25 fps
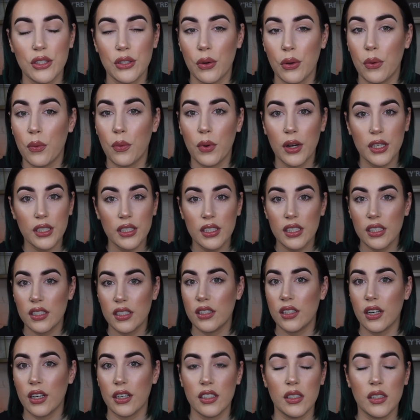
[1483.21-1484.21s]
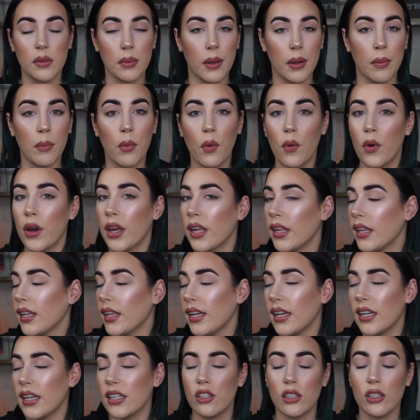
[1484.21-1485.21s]
So once it starts to become
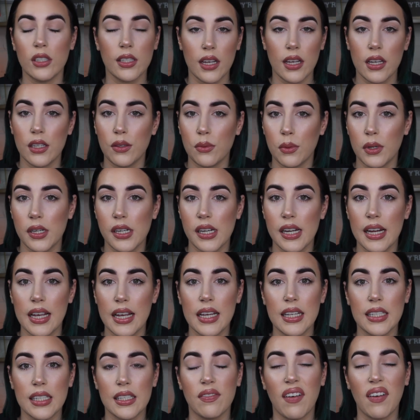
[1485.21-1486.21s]
oily, it just is what it is.